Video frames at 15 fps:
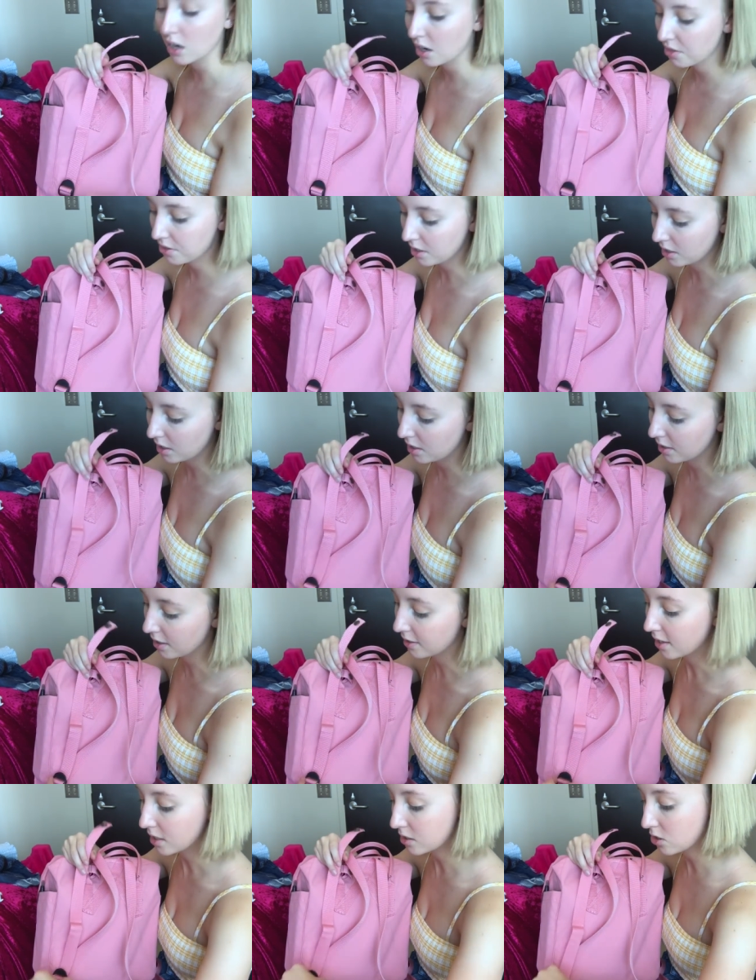not thinking,
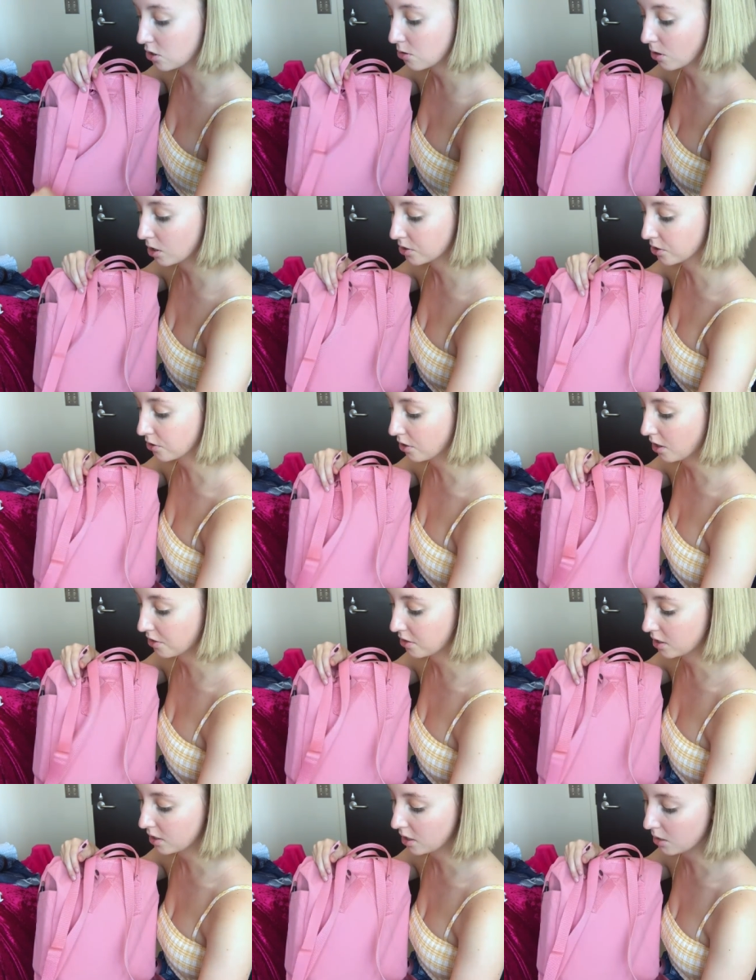and that's you also
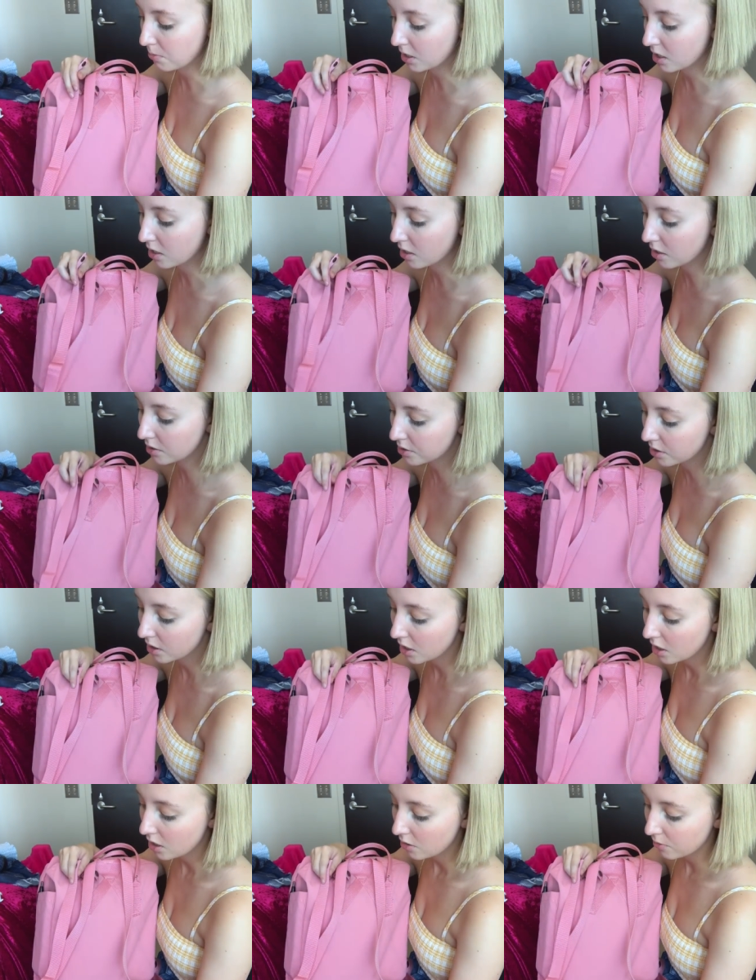not thinking, because
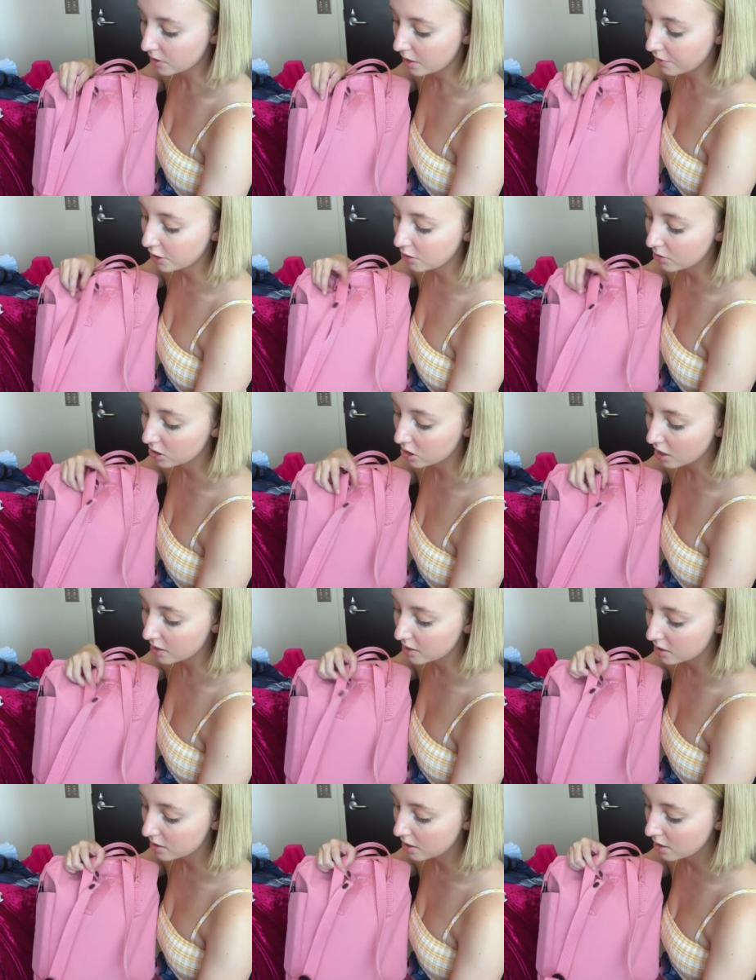whenever you
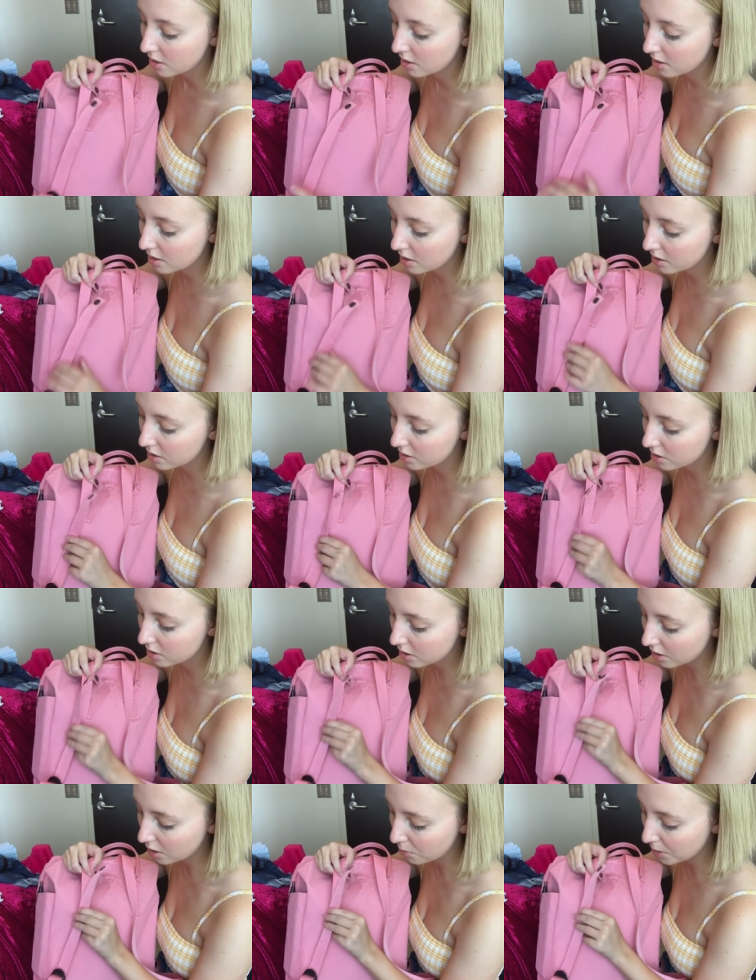adjust this
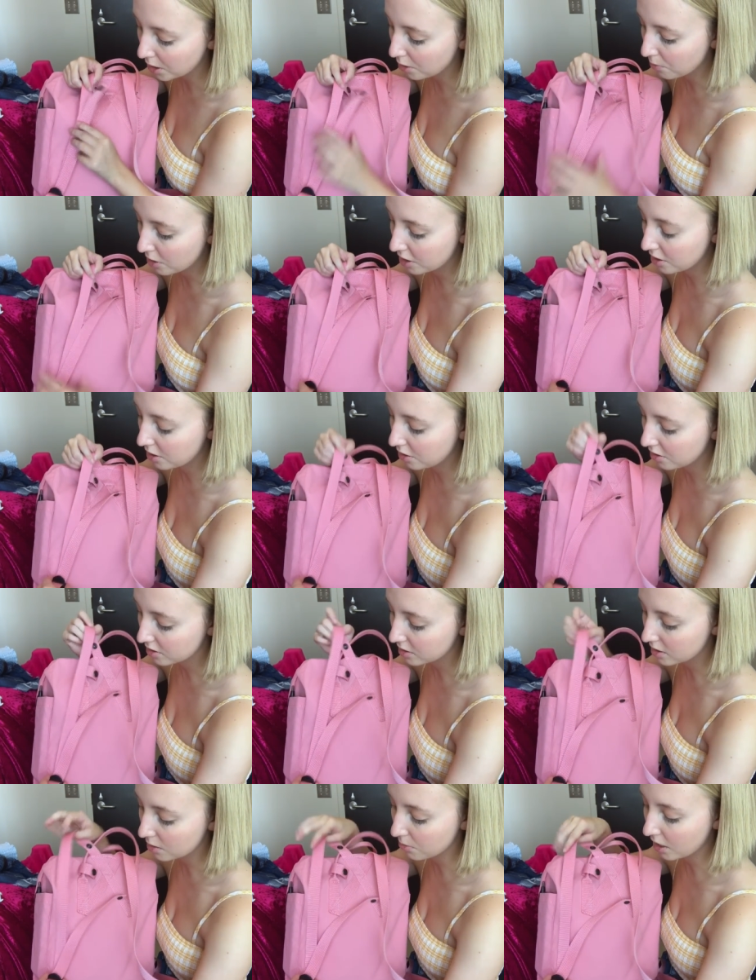to like where you want it, you
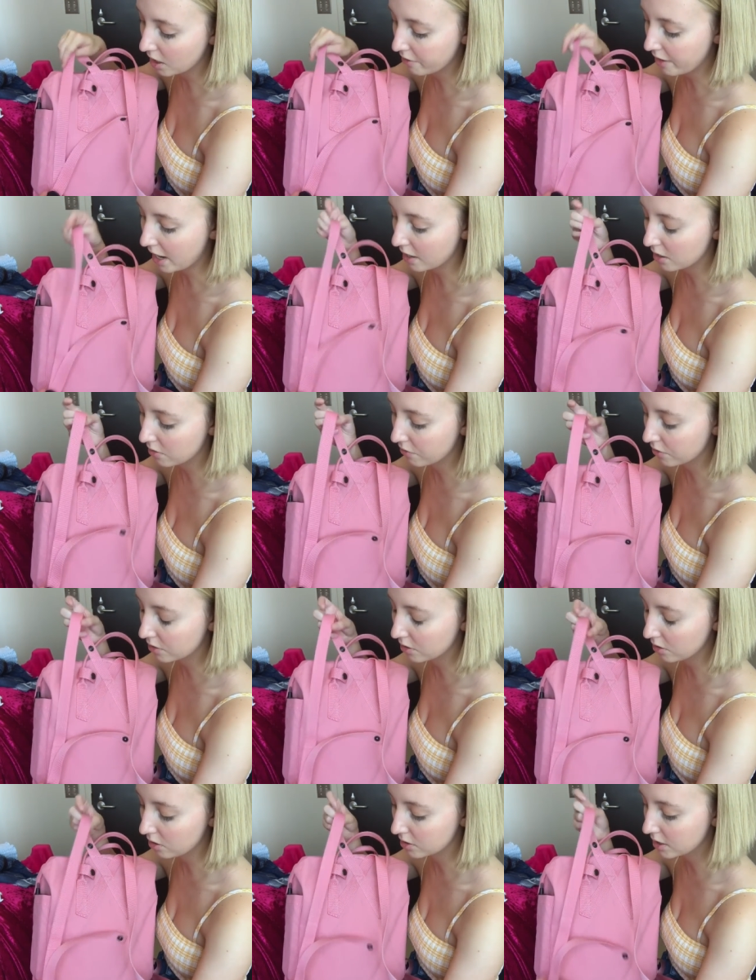can see where I've had it for
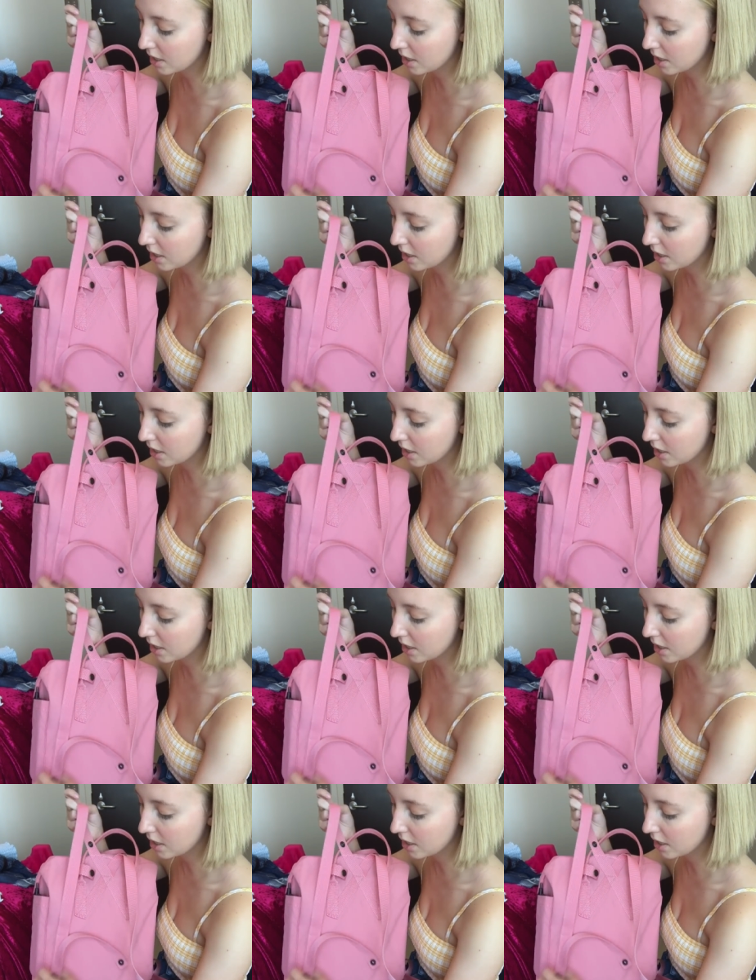a long